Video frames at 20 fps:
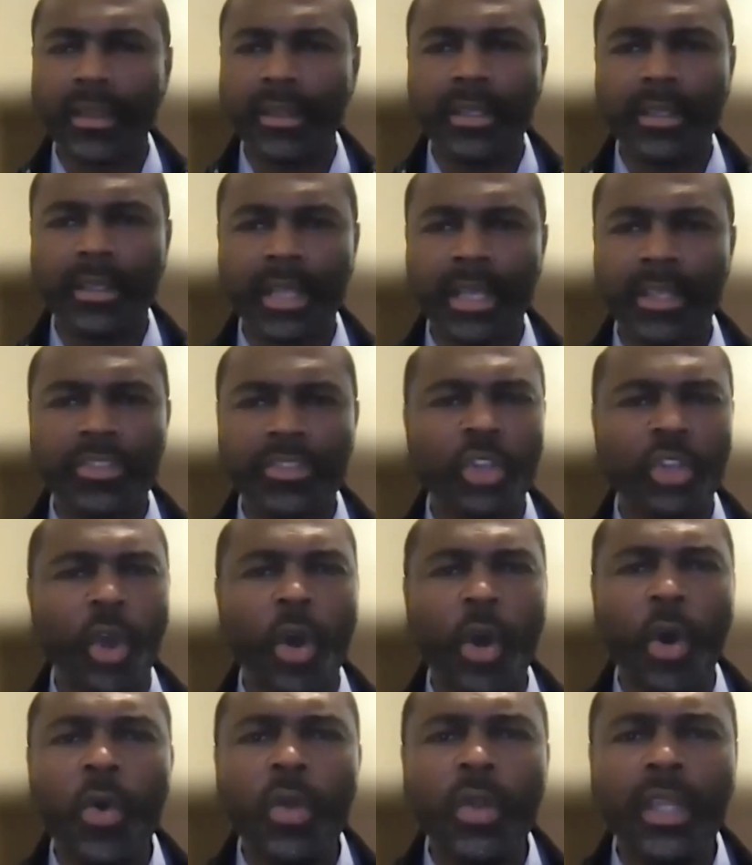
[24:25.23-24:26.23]
I think that's the
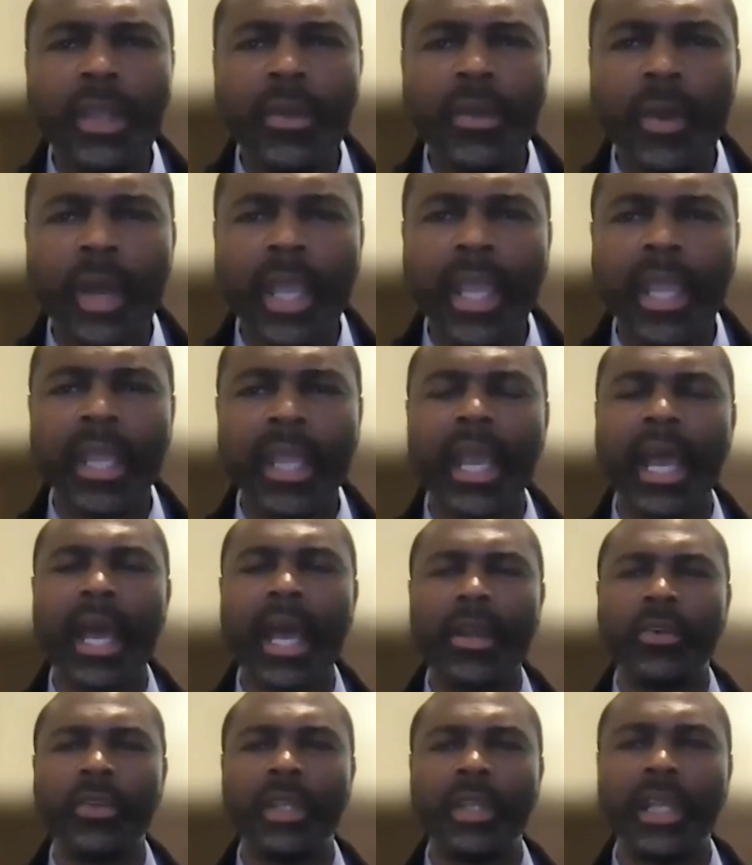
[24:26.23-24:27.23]
only way. I
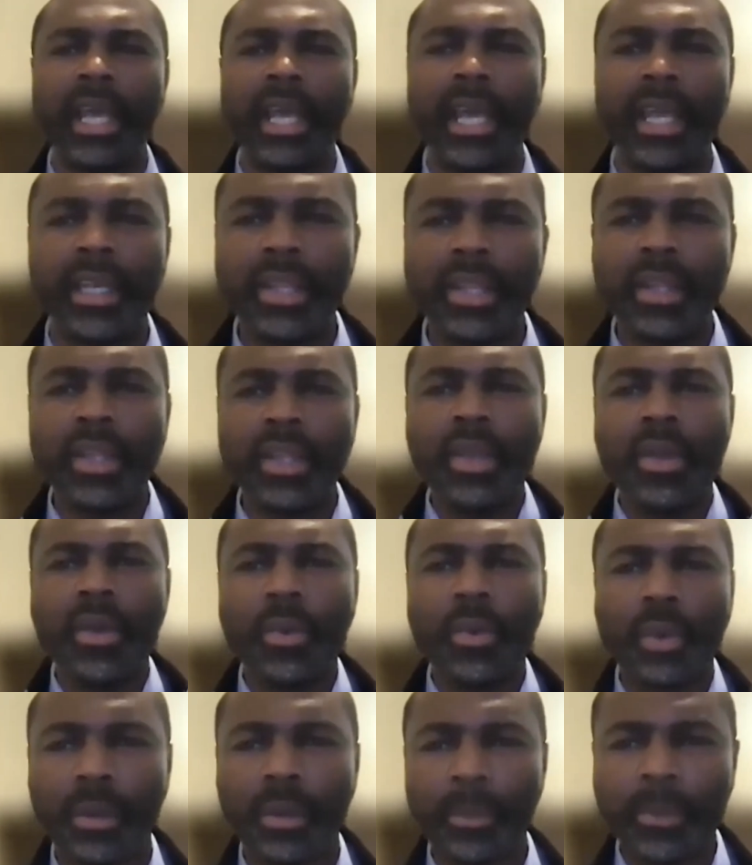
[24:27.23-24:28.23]
don't let
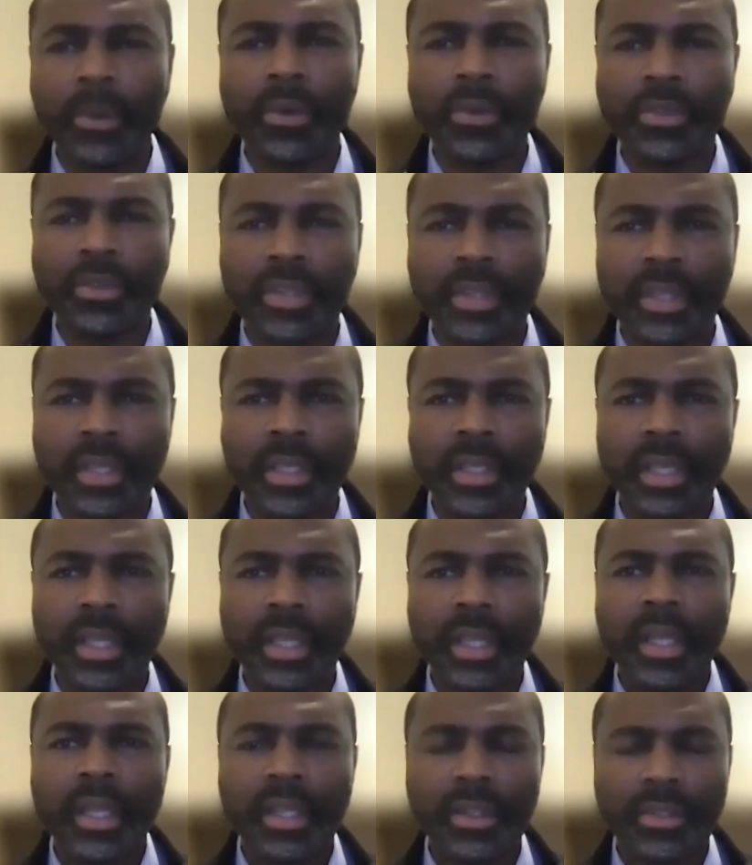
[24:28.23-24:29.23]
what a person
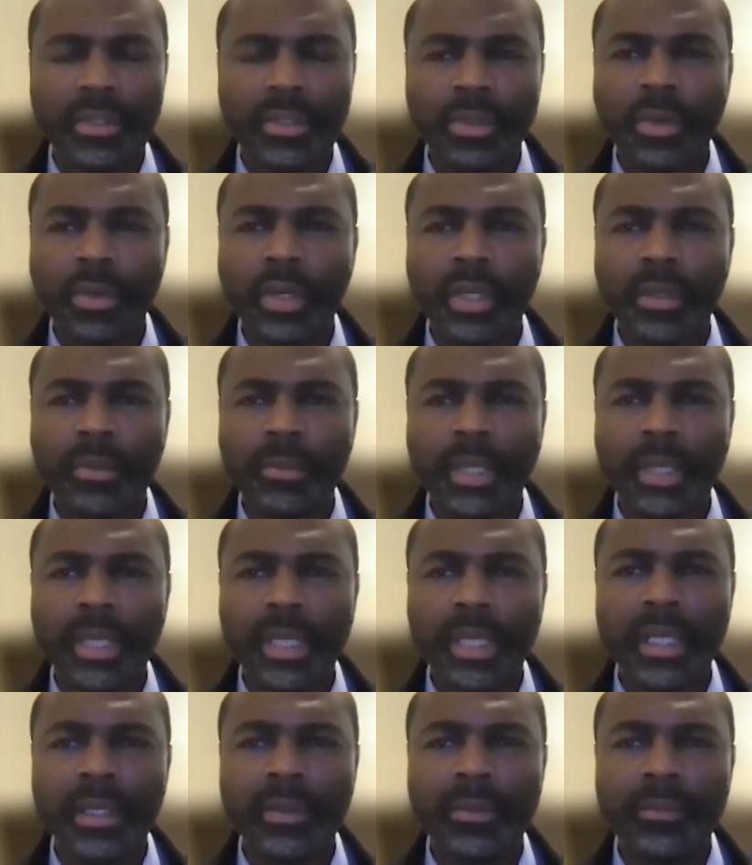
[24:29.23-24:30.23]
is doing to
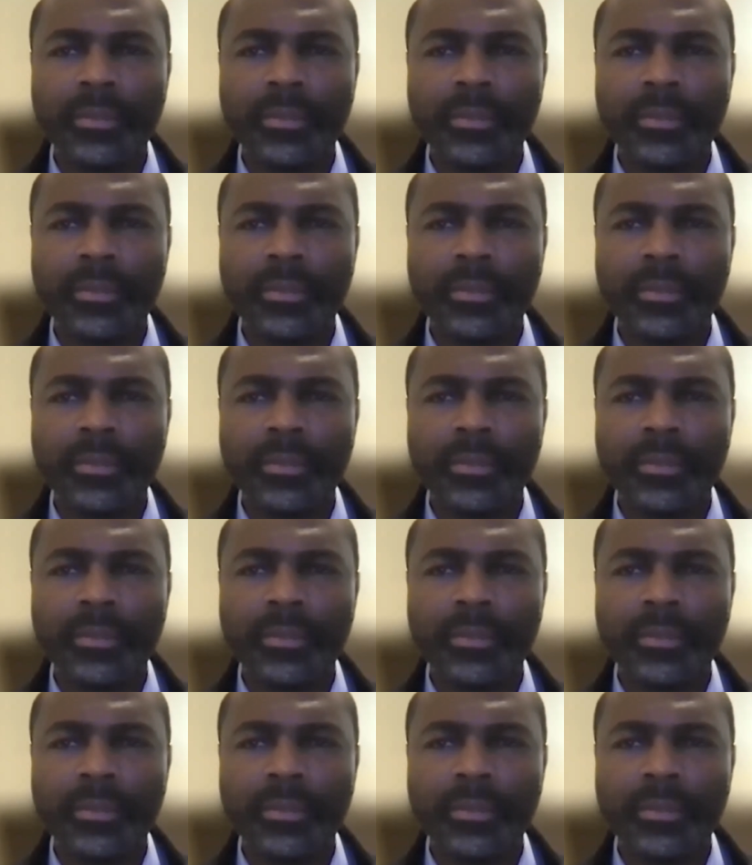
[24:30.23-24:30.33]
me